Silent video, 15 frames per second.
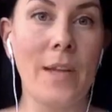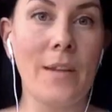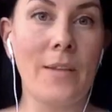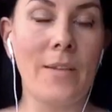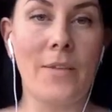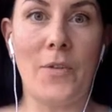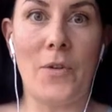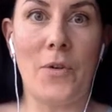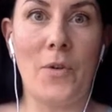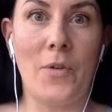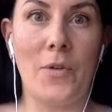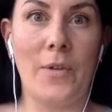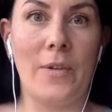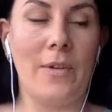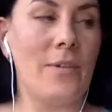So
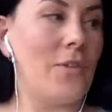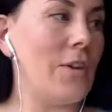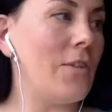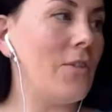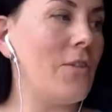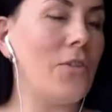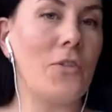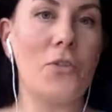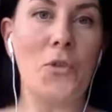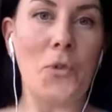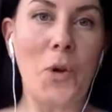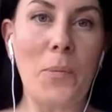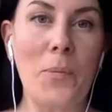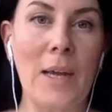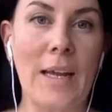just
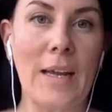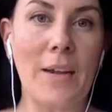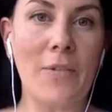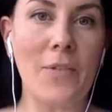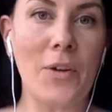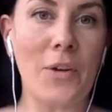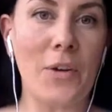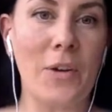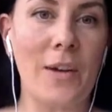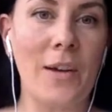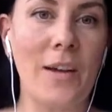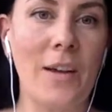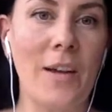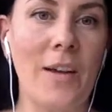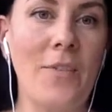join me if you're
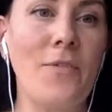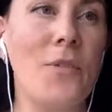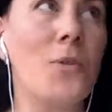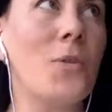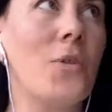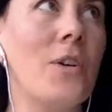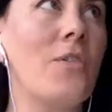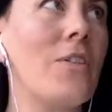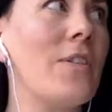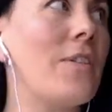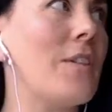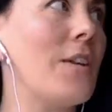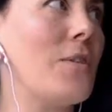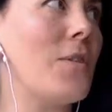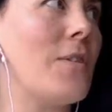
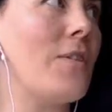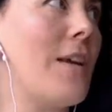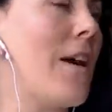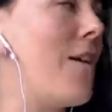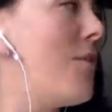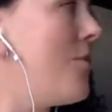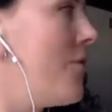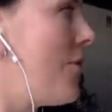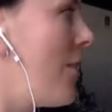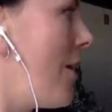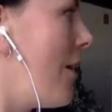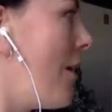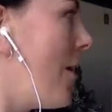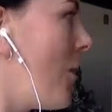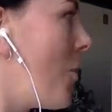interested yourself.
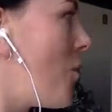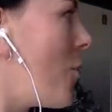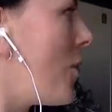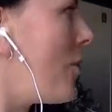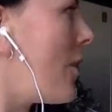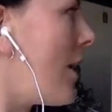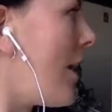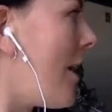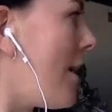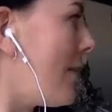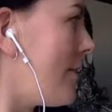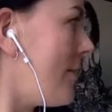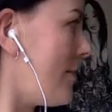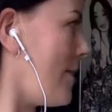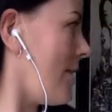What the
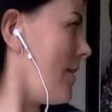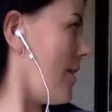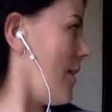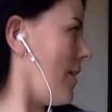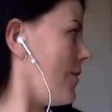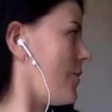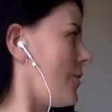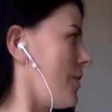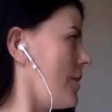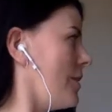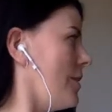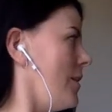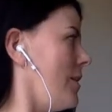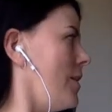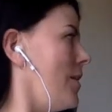hell is that cat doing?
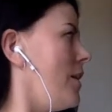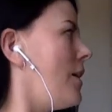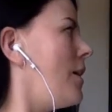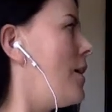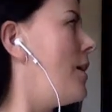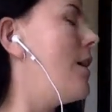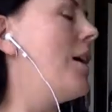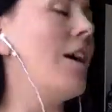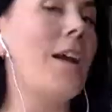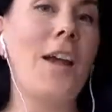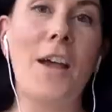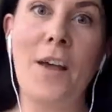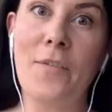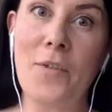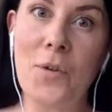
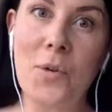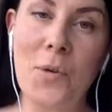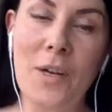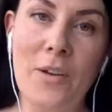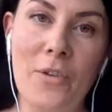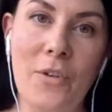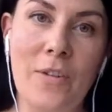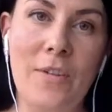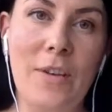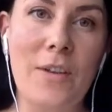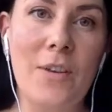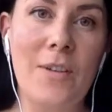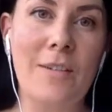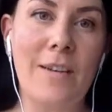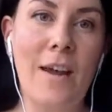If you are interested
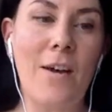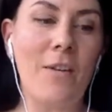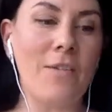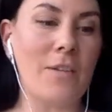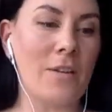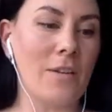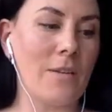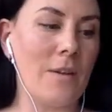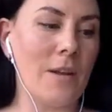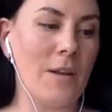yourself in